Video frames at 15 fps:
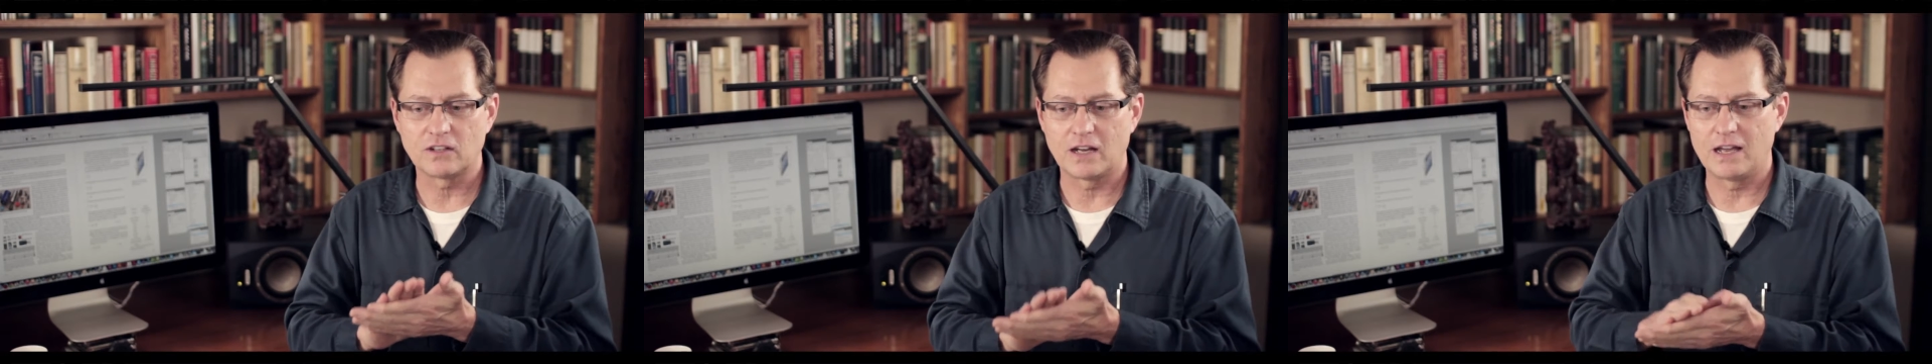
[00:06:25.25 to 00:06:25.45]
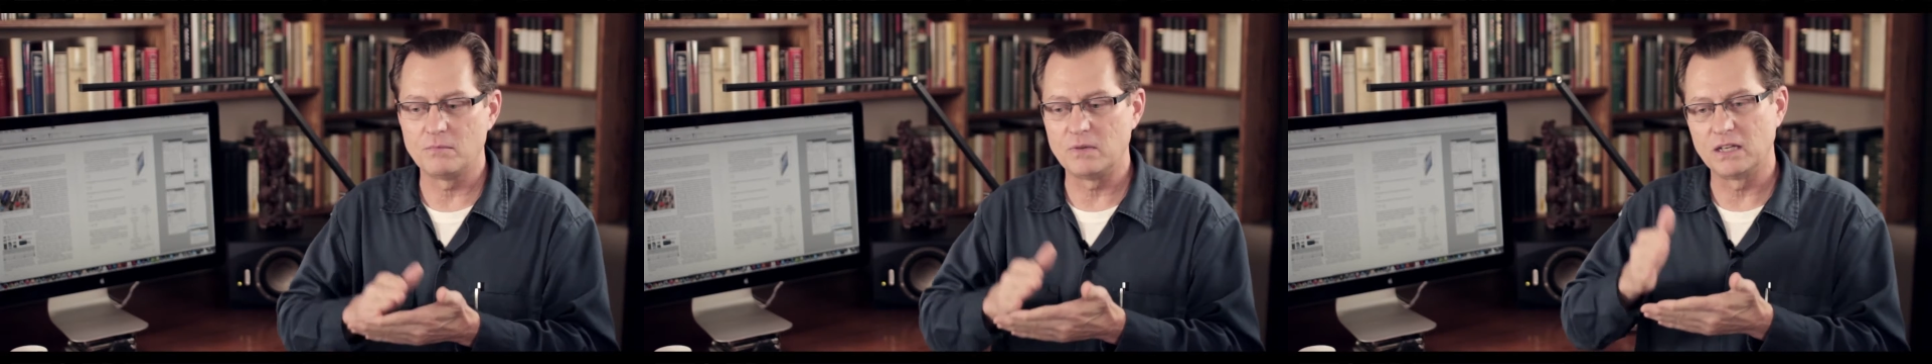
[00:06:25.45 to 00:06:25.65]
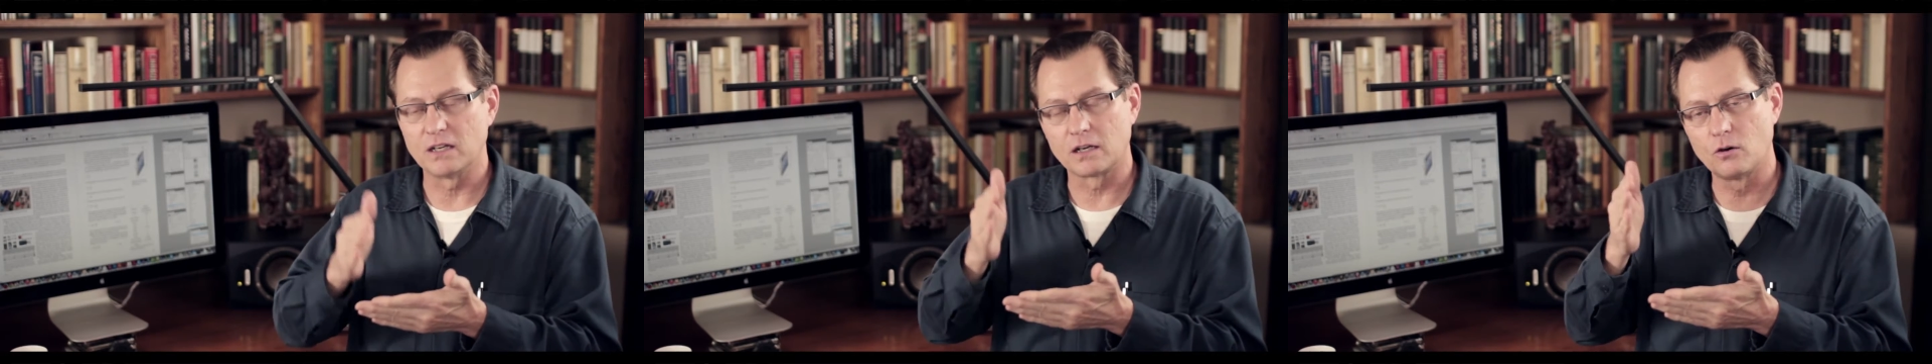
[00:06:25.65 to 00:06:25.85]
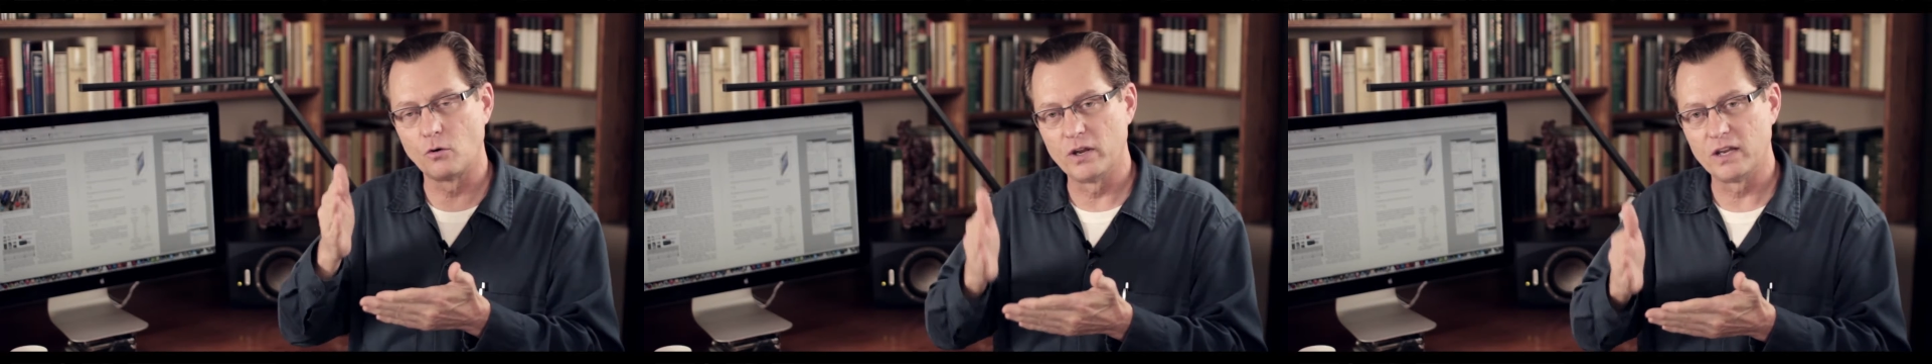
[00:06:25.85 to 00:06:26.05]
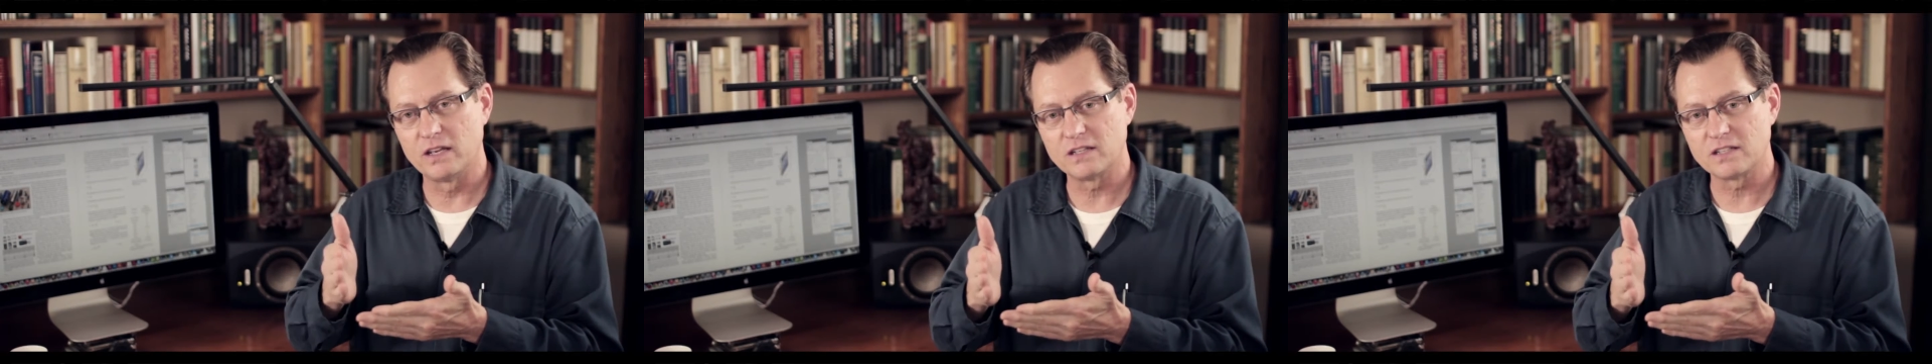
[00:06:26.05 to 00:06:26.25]
I mean a
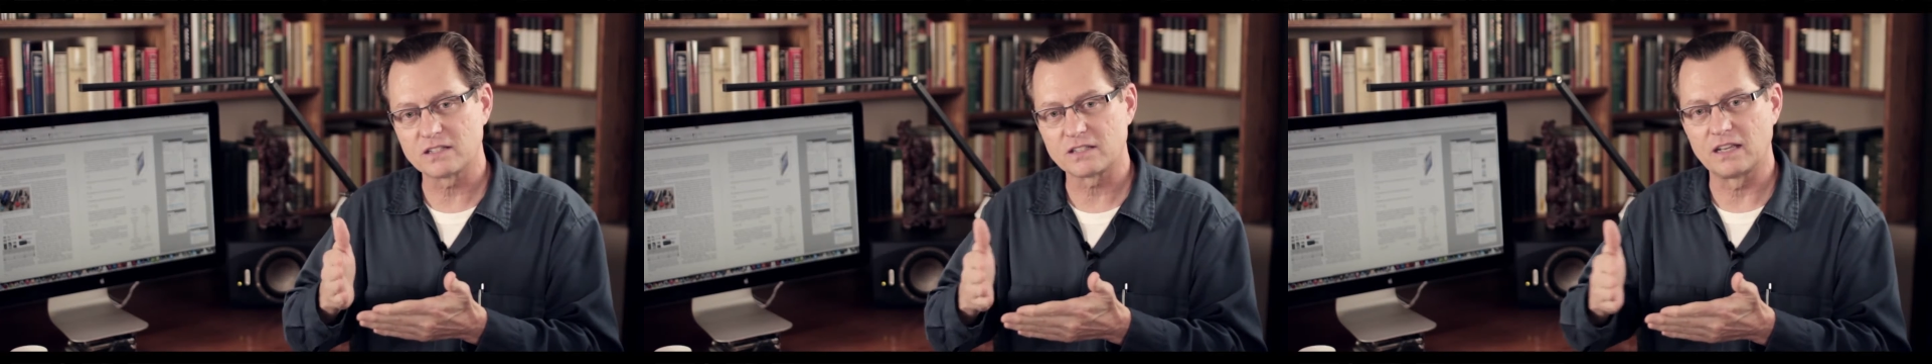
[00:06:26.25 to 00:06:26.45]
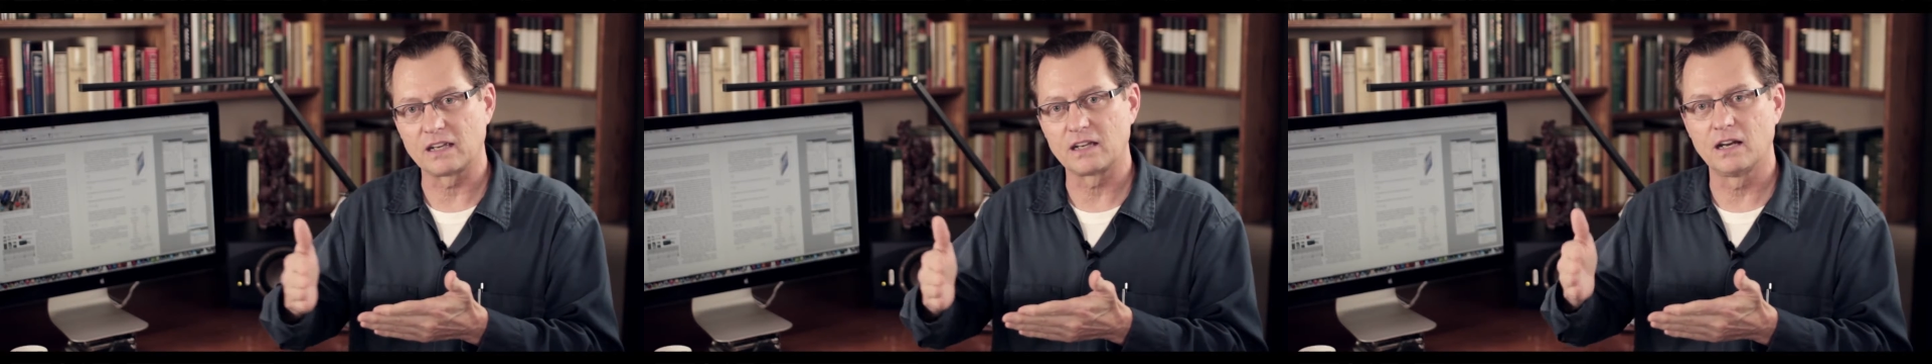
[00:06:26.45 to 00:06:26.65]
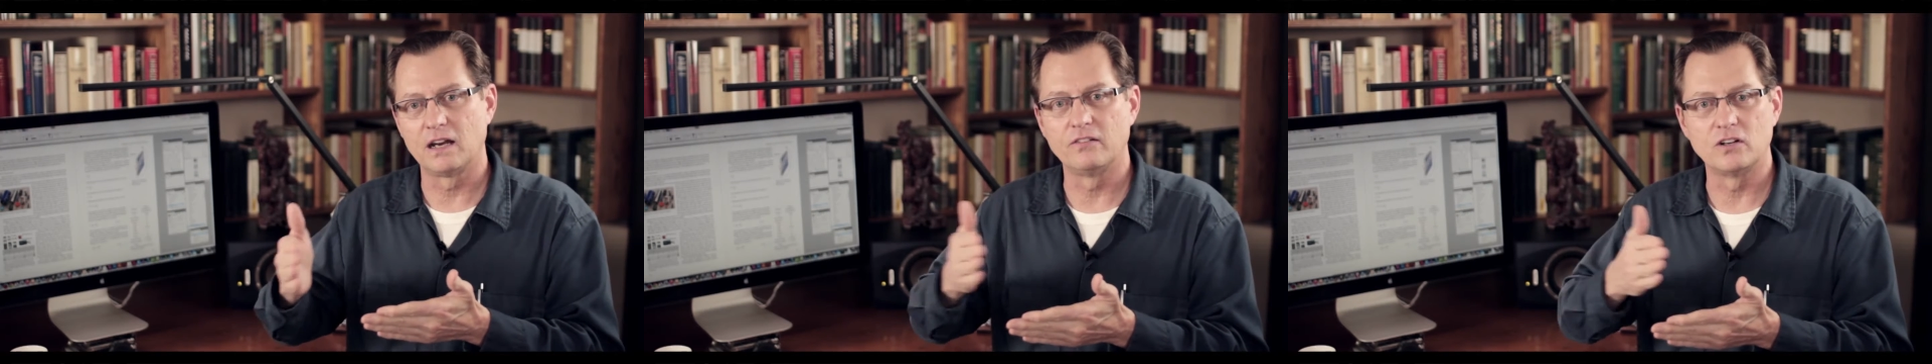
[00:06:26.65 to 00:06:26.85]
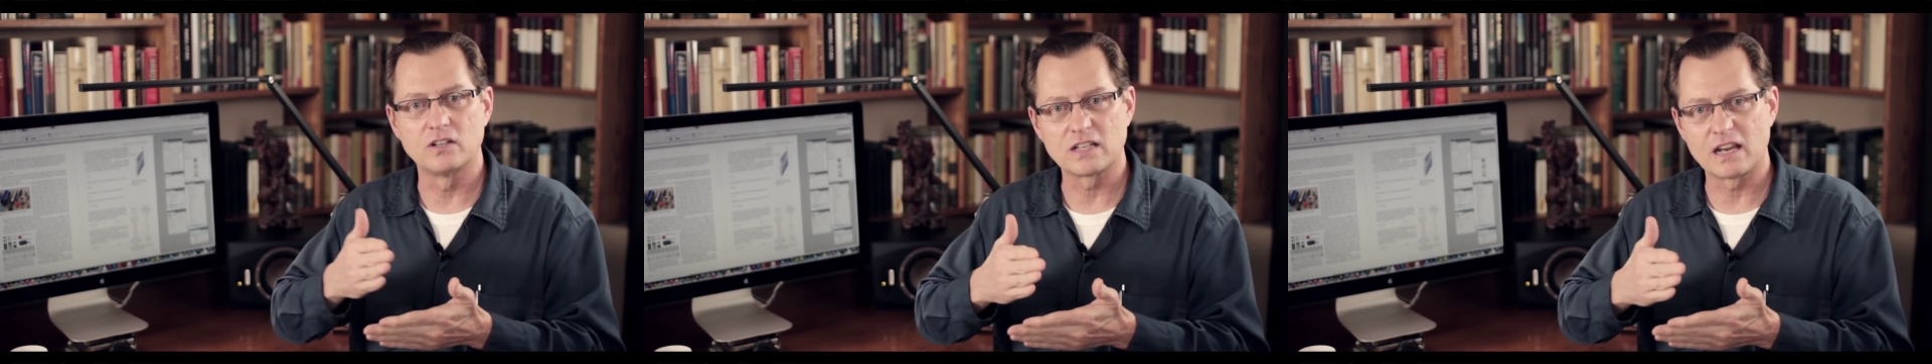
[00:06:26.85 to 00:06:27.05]
quiz that covers